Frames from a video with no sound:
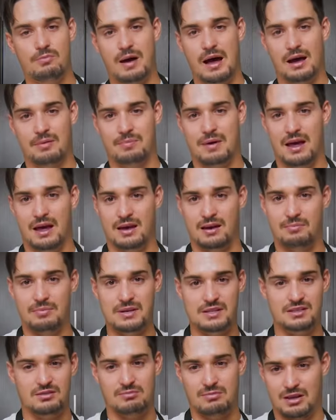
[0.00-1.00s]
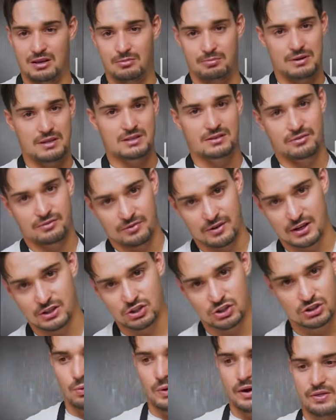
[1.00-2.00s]
packed bag, a piece of meat, a piece of
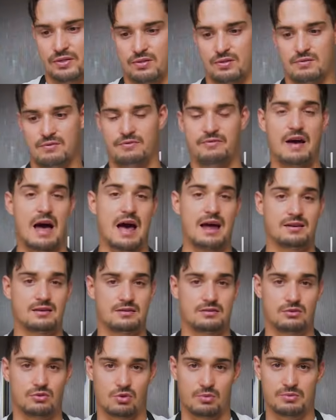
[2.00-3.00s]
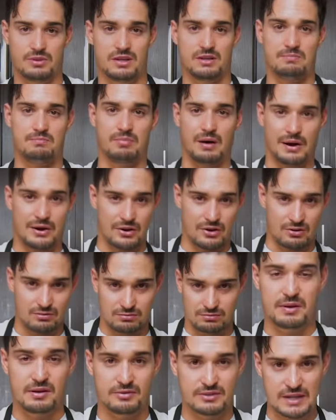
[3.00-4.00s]
fish with fat, normally butter,
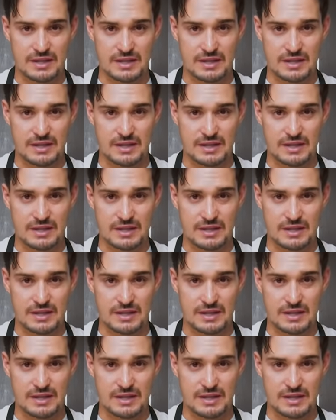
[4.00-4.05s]
beef